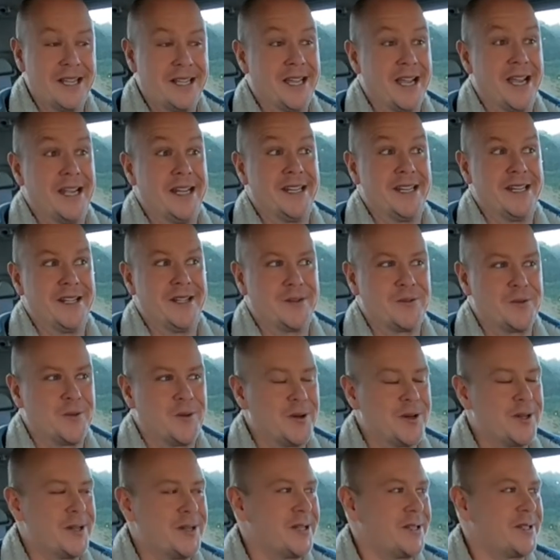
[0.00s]
it kind of
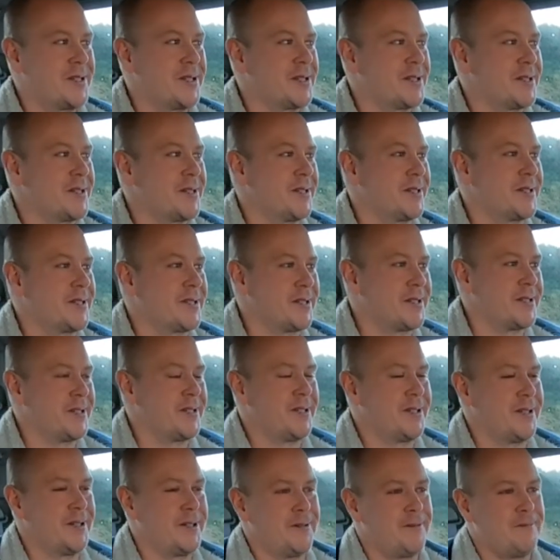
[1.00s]
is what it is, isn't it?
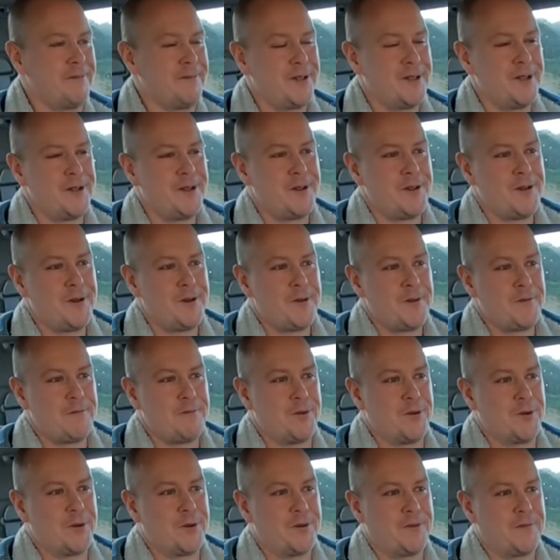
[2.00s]

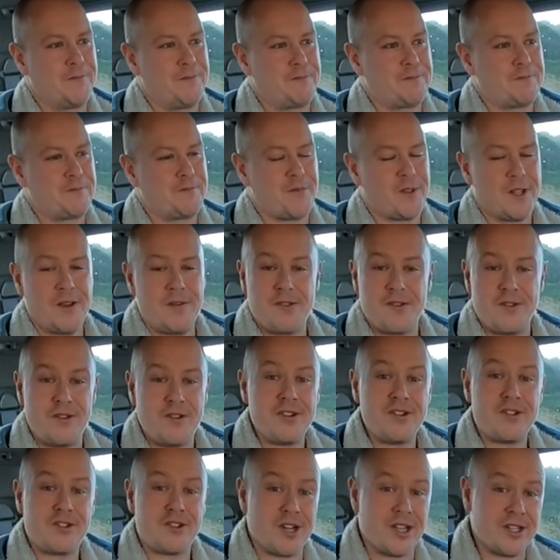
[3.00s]
But if
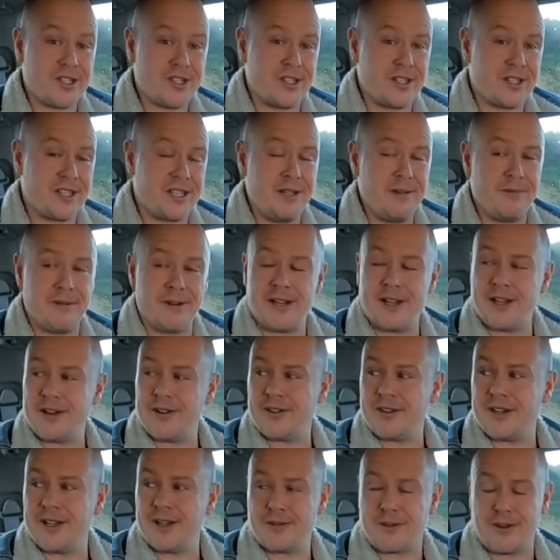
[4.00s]
you're interested, keep an
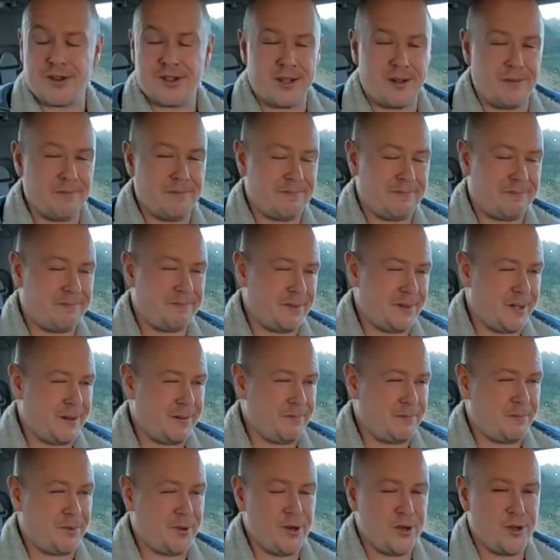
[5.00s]
eye on that, because
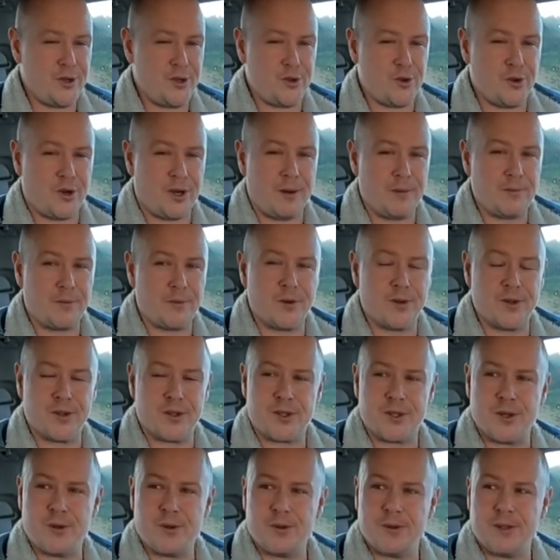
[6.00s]
I'm pretty sure I'm
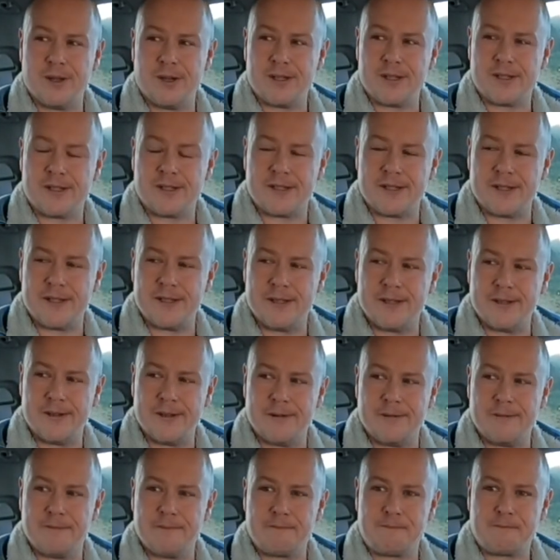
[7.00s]
going to do
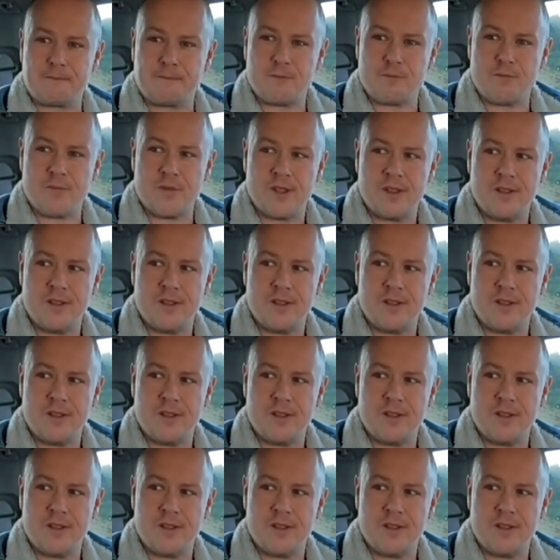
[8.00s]
that.